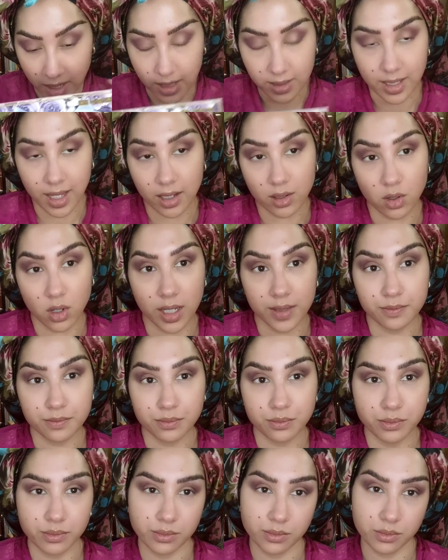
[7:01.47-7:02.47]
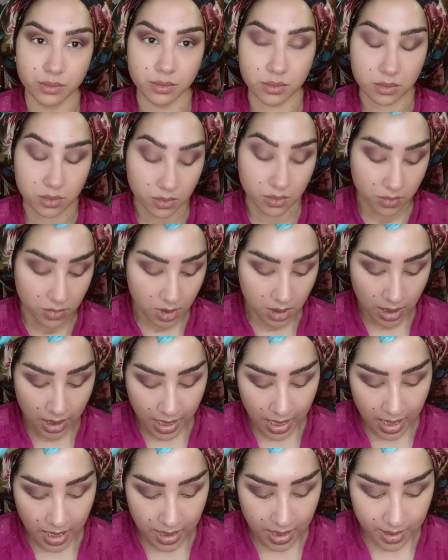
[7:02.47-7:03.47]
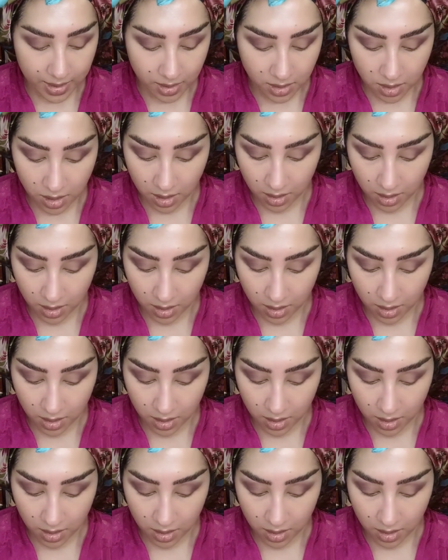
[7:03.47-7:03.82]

that on, and